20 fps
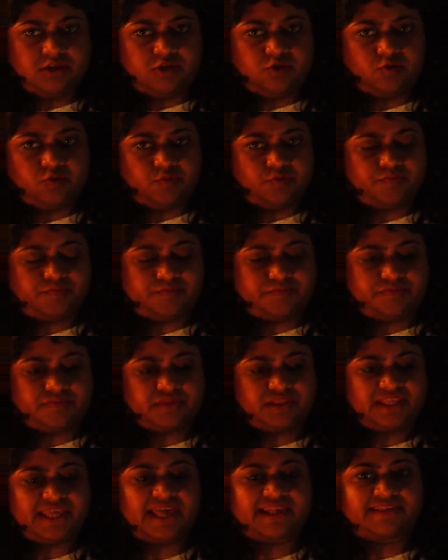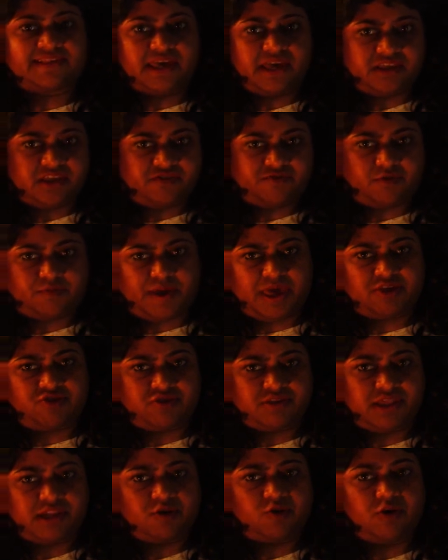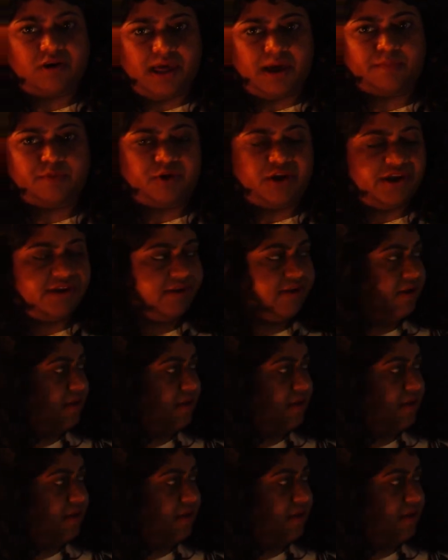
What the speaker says: to exchange information and collaborate,